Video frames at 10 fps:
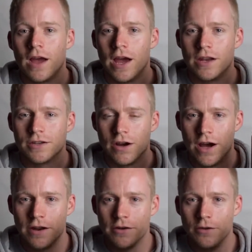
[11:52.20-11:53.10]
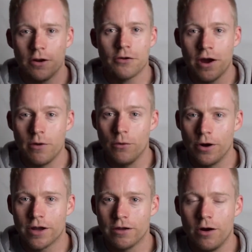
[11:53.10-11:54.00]
and I had not a great
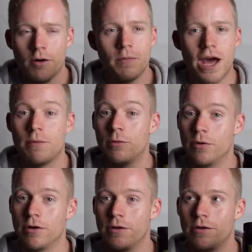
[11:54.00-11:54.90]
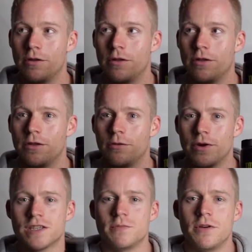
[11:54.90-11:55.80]
work on paper, the
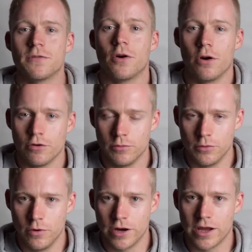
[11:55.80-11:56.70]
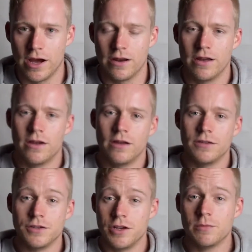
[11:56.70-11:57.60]
recipe for a horrible workout.
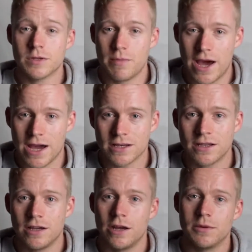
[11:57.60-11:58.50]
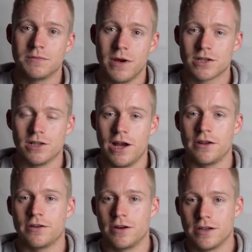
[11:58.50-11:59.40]
The gym was packed, it was much
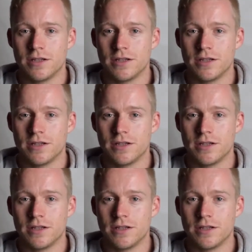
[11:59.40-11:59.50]
later than I'd